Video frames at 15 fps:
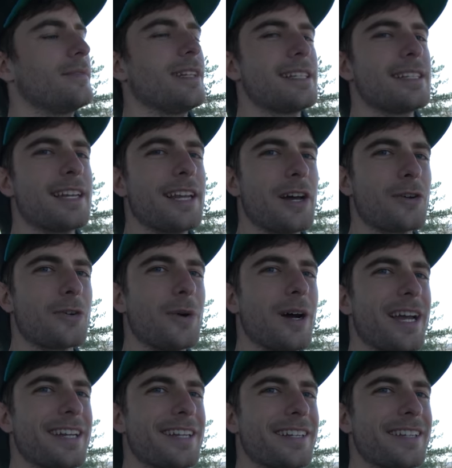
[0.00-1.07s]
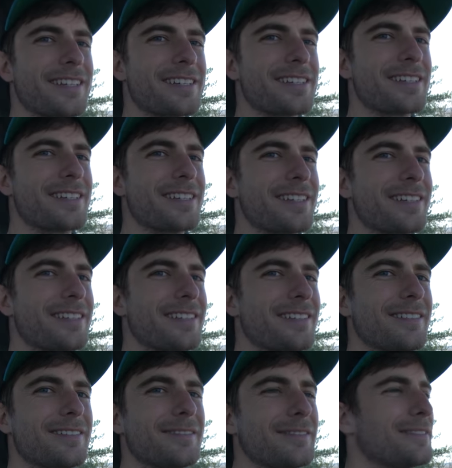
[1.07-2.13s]
Listen how quiet it is.
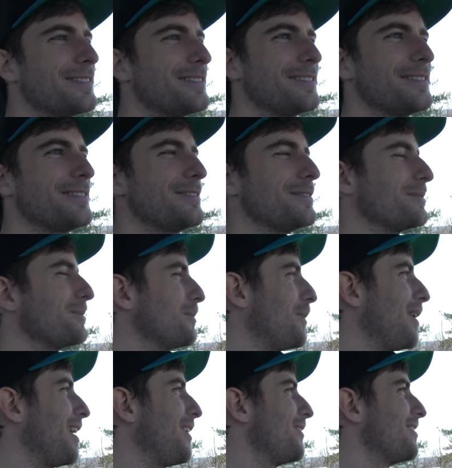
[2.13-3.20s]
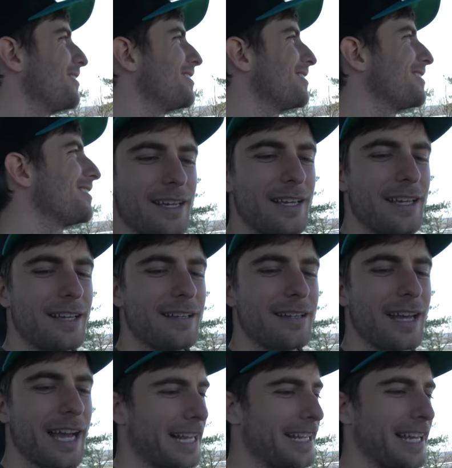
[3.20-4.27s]
Wow.
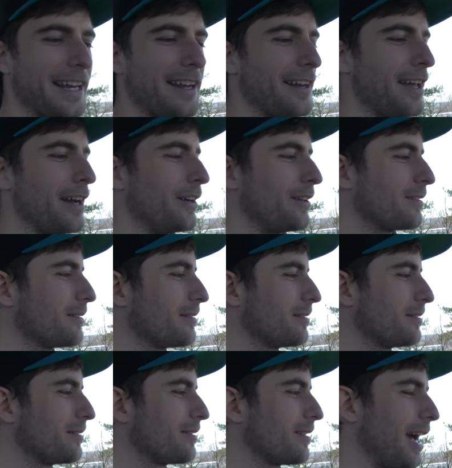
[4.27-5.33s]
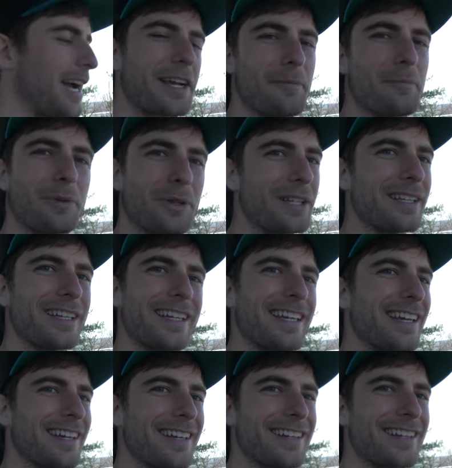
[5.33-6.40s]
I get it now. I completely
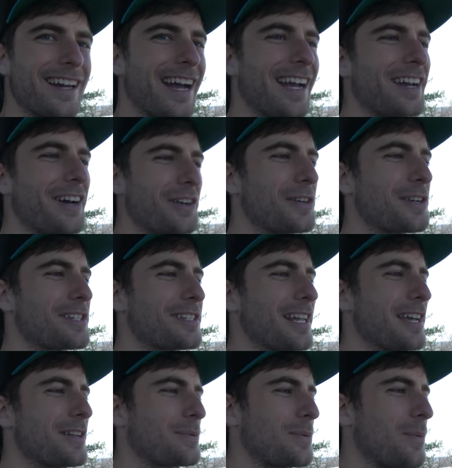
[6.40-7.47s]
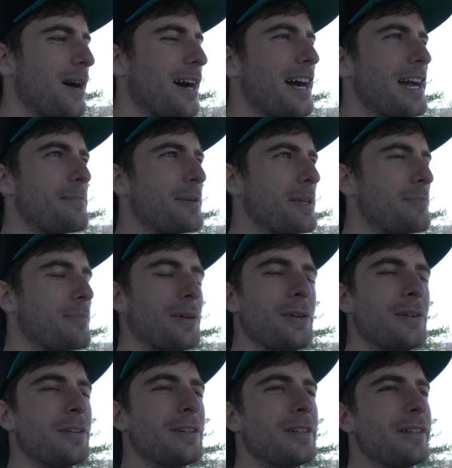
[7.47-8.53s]
get it. I understand why
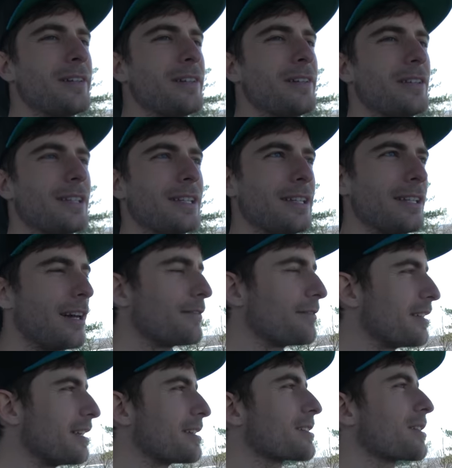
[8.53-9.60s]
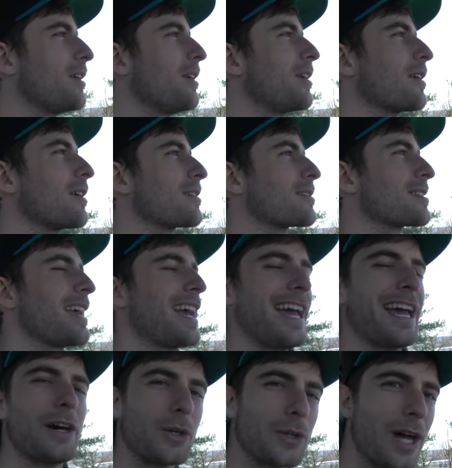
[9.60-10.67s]
people loved these cars,
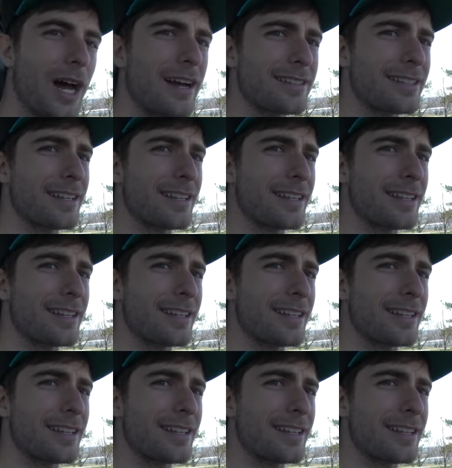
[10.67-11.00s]
held on